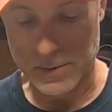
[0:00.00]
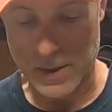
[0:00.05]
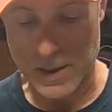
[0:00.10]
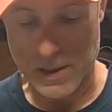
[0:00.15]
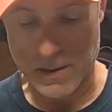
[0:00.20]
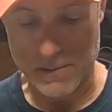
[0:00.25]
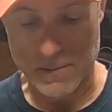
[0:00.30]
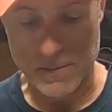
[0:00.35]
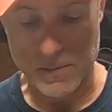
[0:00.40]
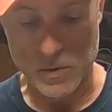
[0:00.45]

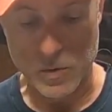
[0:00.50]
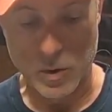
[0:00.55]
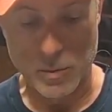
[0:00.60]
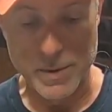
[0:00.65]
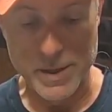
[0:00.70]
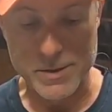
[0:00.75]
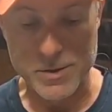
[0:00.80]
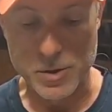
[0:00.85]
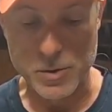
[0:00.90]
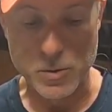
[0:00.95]

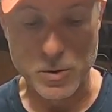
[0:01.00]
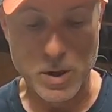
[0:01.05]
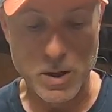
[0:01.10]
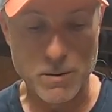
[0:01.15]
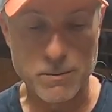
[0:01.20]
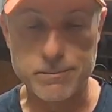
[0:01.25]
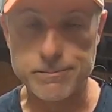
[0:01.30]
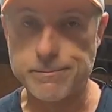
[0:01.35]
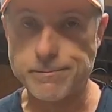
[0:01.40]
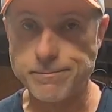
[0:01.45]
normally a
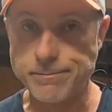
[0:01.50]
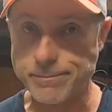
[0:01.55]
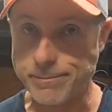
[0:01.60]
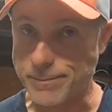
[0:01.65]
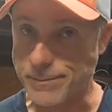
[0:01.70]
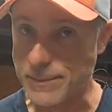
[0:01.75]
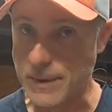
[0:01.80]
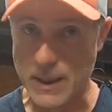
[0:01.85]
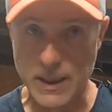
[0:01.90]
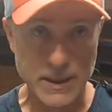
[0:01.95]
2/0
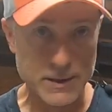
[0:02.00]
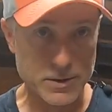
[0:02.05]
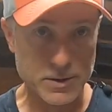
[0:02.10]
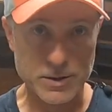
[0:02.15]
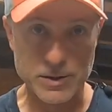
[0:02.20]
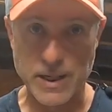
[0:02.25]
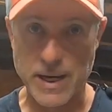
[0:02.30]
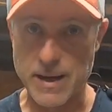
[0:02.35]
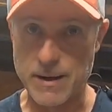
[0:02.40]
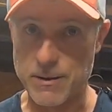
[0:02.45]
is the
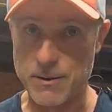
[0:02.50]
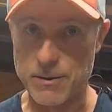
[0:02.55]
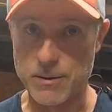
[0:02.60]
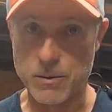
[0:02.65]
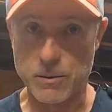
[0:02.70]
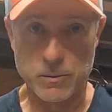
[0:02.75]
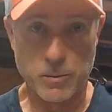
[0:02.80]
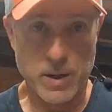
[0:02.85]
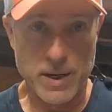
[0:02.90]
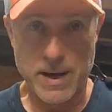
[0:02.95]
standard
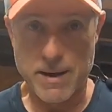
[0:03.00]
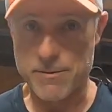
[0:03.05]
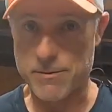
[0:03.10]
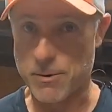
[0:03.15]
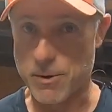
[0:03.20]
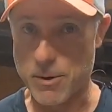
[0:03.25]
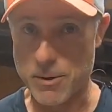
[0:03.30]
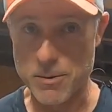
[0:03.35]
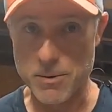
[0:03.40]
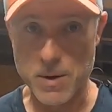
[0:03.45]
of what I
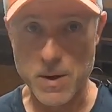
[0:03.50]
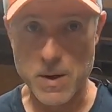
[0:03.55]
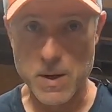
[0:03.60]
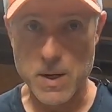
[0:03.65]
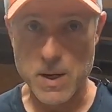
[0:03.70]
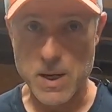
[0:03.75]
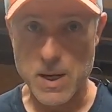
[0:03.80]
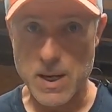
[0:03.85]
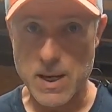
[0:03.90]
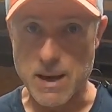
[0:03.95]
throw.
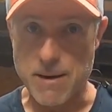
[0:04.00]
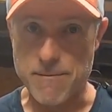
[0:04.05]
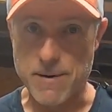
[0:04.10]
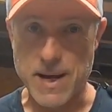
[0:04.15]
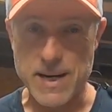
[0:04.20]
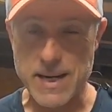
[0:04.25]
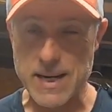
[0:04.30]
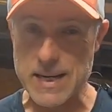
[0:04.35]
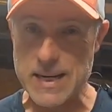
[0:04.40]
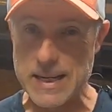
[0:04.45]
If I
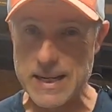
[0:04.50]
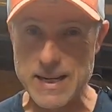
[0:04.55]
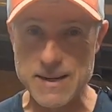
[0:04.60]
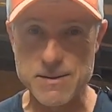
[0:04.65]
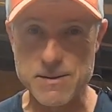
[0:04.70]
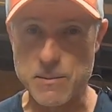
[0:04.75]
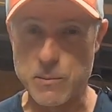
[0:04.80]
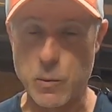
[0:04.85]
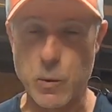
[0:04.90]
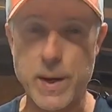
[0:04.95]
need to get
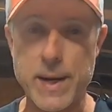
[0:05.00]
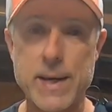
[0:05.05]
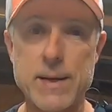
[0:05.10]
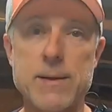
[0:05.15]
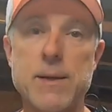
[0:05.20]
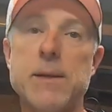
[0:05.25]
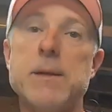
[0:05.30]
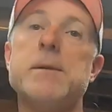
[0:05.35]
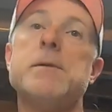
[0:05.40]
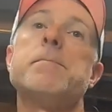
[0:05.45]
some weight
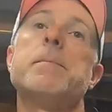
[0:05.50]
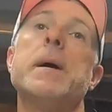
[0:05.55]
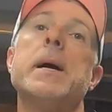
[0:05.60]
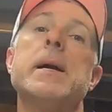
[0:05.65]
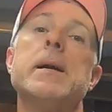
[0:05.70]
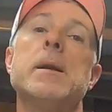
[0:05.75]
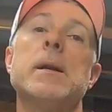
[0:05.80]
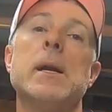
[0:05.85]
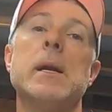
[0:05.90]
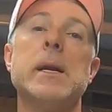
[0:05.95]
to this
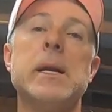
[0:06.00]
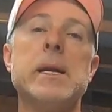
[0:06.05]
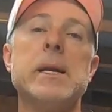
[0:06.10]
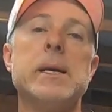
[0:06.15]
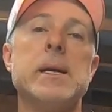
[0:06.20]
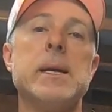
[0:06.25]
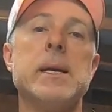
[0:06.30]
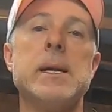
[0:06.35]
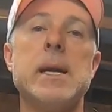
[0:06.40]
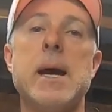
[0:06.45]
bait, I need to
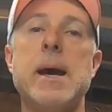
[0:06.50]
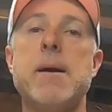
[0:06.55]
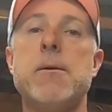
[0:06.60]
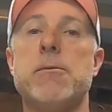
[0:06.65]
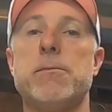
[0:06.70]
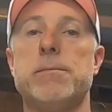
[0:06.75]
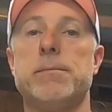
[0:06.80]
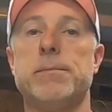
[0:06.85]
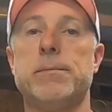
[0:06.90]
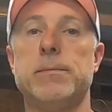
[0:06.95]
get it
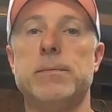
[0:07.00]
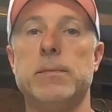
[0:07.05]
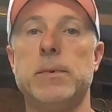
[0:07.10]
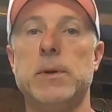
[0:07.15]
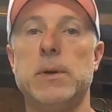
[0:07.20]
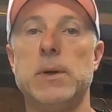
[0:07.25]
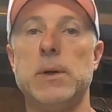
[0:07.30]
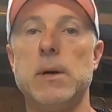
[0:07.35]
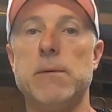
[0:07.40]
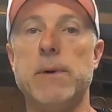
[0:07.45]
down.
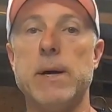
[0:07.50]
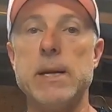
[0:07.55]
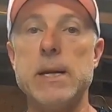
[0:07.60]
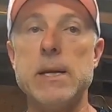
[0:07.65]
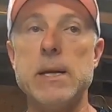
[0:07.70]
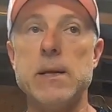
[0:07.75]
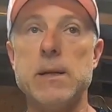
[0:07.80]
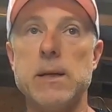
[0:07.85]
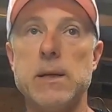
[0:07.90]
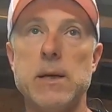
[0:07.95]
If I
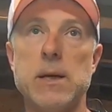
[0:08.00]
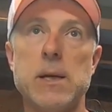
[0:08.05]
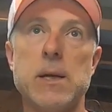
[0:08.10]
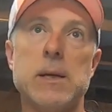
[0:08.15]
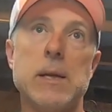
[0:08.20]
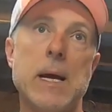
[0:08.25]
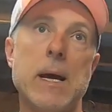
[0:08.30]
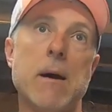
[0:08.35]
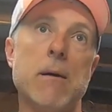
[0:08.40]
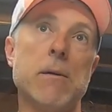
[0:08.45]
need to get it
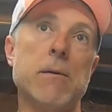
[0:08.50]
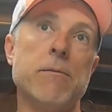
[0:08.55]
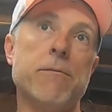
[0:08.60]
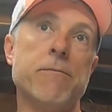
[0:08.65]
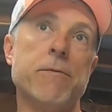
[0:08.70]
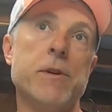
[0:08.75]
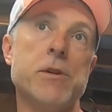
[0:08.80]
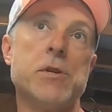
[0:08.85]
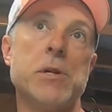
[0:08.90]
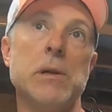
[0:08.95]
down and
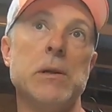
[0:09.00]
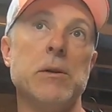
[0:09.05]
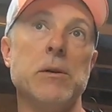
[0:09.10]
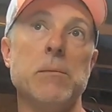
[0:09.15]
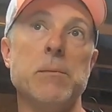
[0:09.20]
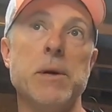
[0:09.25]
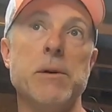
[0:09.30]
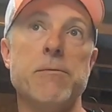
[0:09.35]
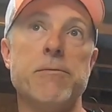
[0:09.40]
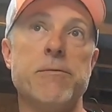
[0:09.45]
fish a
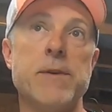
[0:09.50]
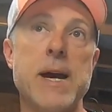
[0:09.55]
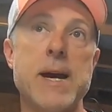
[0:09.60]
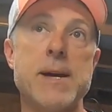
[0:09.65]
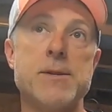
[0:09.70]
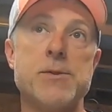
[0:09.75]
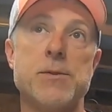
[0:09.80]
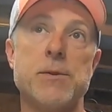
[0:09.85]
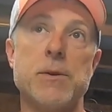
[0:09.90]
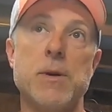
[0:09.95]
little bit
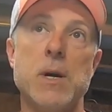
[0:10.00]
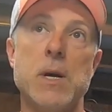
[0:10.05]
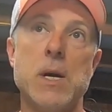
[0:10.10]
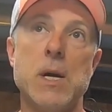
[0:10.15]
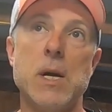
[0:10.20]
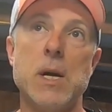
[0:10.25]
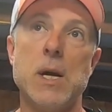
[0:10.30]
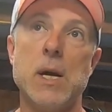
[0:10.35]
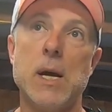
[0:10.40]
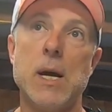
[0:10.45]
faster,
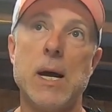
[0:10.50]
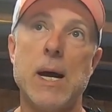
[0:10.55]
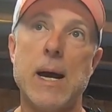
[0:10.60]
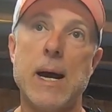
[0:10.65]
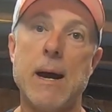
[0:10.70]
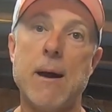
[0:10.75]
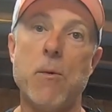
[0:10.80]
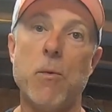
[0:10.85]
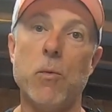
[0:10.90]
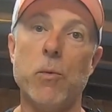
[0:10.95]

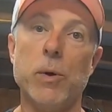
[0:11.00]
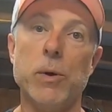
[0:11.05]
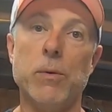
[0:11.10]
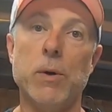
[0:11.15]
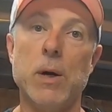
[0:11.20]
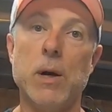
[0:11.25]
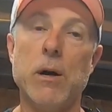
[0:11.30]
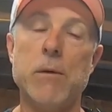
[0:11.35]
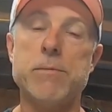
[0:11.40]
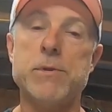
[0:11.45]
I will
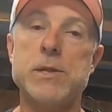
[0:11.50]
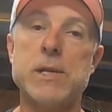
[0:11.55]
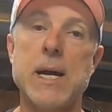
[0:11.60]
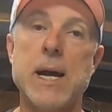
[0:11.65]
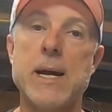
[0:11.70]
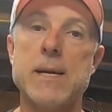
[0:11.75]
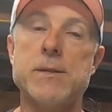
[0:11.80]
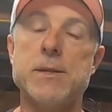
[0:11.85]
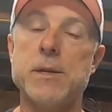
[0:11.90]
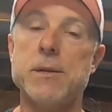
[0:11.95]

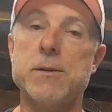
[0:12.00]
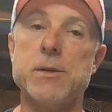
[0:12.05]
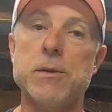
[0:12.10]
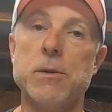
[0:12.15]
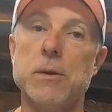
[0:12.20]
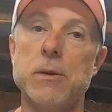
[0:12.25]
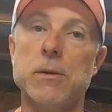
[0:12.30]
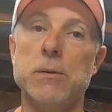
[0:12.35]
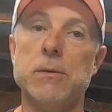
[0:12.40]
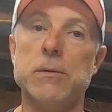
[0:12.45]
upsize this
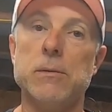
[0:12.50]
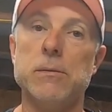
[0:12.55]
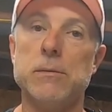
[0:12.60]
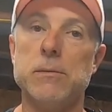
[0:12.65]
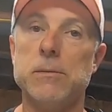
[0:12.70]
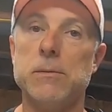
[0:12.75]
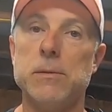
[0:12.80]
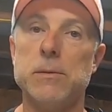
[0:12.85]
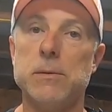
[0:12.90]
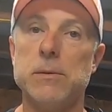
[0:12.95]
hook
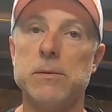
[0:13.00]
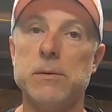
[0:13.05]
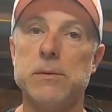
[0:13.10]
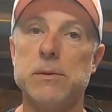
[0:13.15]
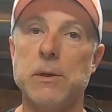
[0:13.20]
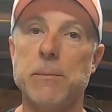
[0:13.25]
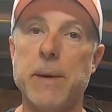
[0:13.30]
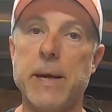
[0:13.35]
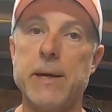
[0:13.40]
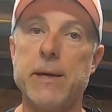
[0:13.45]

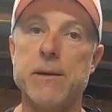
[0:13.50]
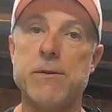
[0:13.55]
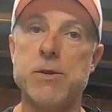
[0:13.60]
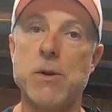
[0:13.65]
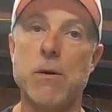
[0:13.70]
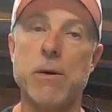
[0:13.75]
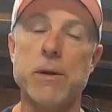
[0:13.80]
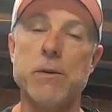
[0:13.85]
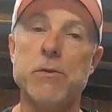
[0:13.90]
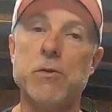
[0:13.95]
to make it
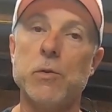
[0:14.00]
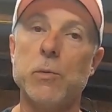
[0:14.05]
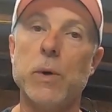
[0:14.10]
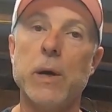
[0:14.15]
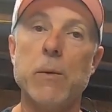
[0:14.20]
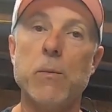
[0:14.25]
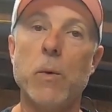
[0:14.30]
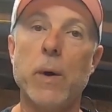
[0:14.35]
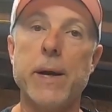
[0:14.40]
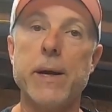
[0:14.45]
turn into
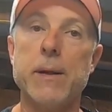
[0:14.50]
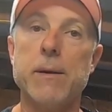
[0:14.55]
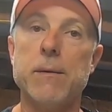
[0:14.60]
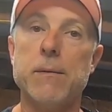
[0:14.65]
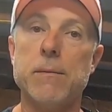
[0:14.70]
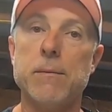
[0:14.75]
a weight.